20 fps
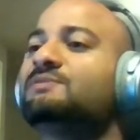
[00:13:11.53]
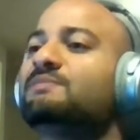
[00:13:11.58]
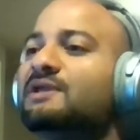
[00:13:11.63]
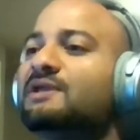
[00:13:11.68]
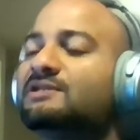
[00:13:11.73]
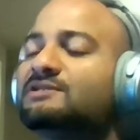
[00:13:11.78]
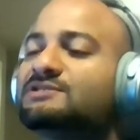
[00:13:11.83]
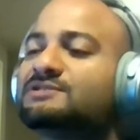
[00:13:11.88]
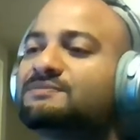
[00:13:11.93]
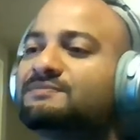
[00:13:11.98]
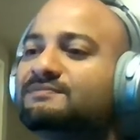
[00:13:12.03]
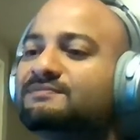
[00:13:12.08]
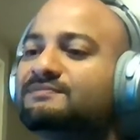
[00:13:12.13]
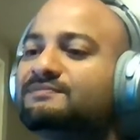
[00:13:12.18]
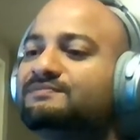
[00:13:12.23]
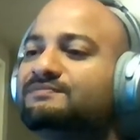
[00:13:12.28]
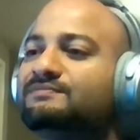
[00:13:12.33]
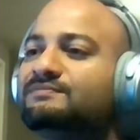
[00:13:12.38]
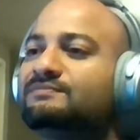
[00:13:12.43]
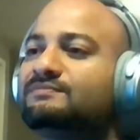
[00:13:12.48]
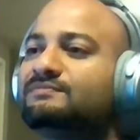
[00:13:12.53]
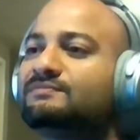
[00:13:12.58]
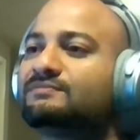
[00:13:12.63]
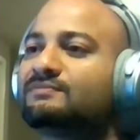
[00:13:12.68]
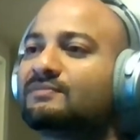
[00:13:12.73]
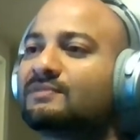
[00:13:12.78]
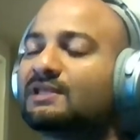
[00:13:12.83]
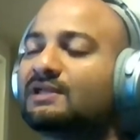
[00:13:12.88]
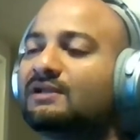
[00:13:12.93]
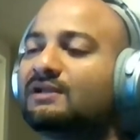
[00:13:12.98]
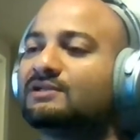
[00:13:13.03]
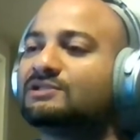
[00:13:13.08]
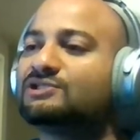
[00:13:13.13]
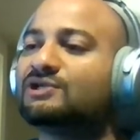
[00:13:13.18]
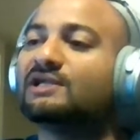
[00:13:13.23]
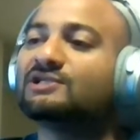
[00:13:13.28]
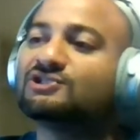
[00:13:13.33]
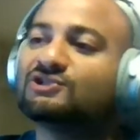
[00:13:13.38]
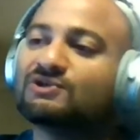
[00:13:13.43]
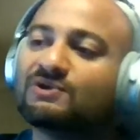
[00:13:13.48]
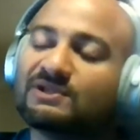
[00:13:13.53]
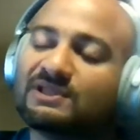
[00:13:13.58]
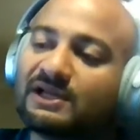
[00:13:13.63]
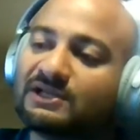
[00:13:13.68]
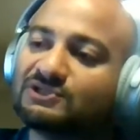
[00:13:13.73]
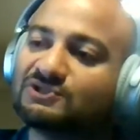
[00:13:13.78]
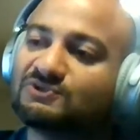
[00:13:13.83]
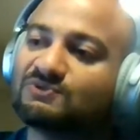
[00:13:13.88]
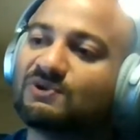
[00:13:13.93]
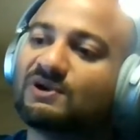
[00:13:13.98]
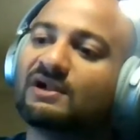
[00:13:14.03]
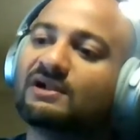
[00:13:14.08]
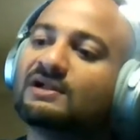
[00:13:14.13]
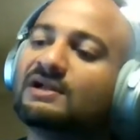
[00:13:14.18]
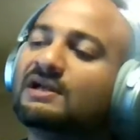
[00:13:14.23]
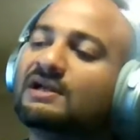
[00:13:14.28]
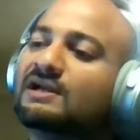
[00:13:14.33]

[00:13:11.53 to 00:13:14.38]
means. So I'll show you that as well.